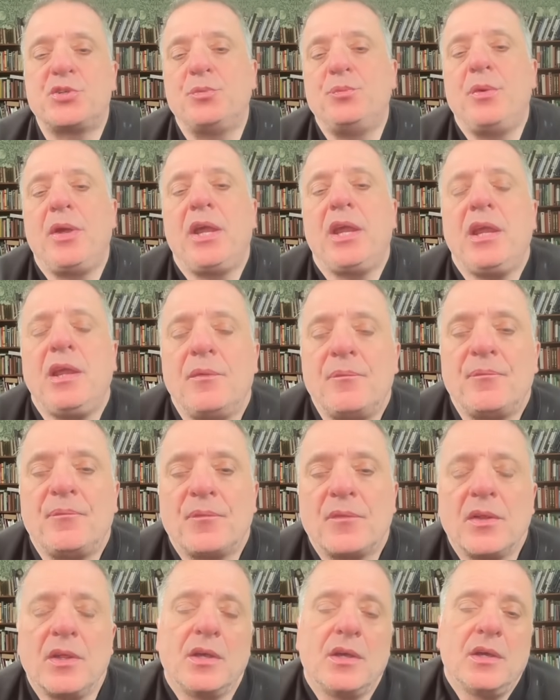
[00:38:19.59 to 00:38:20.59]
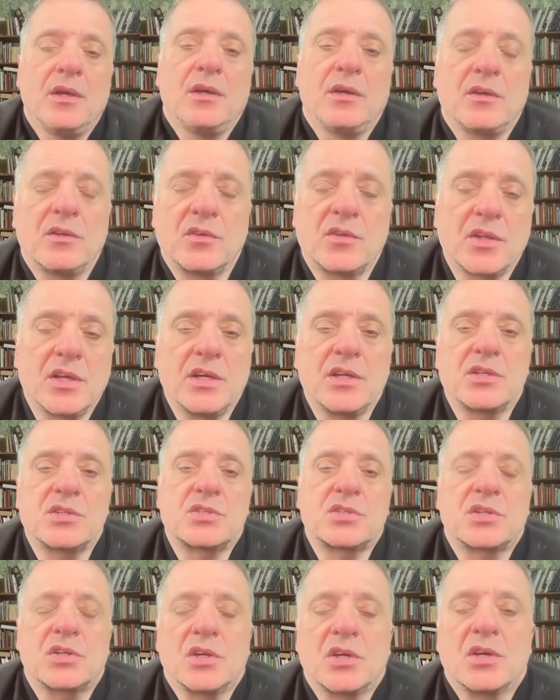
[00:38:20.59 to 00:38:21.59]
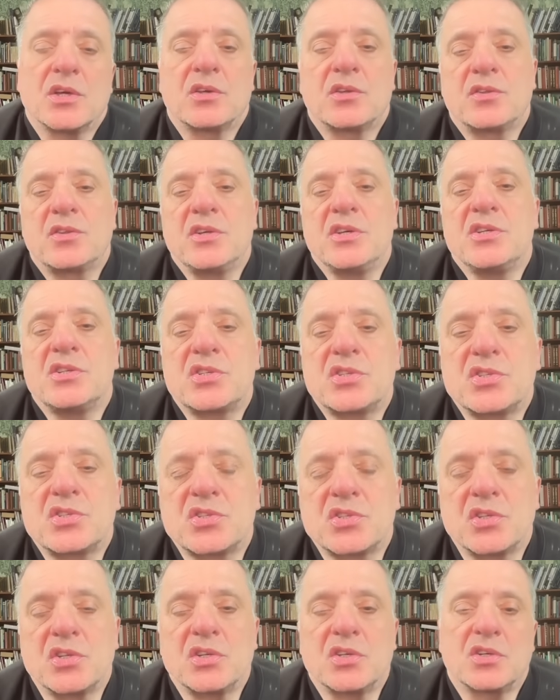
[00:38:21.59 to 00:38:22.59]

me that this